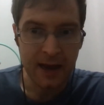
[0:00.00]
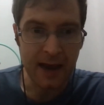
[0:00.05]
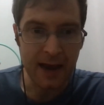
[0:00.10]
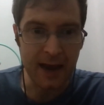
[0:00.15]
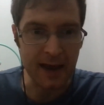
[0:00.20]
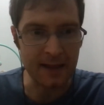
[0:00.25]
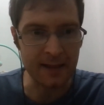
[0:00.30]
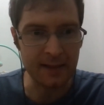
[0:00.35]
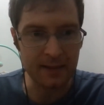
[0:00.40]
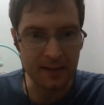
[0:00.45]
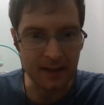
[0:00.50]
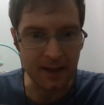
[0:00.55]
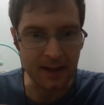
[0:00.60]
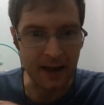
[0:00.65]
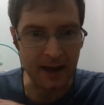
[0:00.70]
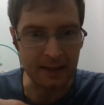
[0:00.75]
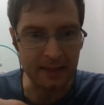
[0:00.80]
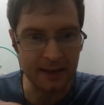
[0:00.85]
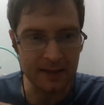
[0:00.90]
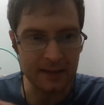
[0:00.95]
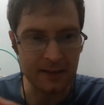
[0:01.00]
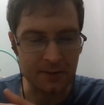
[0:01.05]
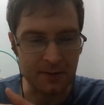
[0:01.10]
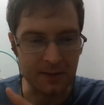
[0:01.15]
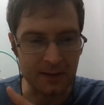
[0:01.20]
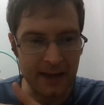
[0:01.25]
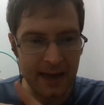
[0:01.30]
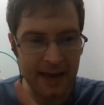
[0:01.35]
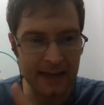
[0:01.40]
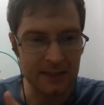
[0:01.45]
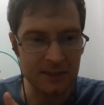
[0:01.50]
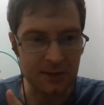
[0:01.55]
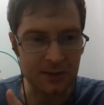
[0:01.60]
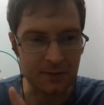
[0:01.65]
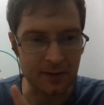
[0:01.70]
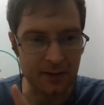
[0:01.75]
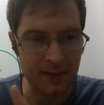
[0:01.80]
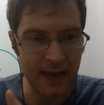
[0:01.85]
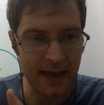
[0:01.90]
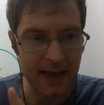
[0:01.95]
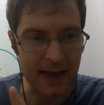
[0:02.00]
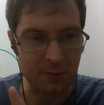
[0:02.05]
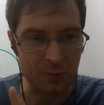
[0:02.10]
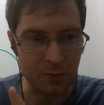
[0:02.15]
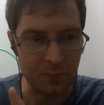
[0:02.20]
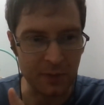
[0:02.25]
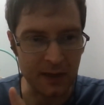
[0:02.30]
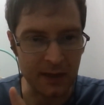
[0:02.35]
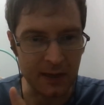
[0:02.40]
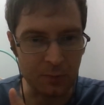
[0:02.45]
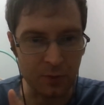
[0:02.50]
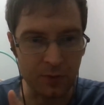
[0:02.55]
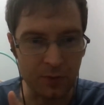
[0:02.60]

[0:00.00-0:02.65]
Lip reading: And I think the answer to that would be,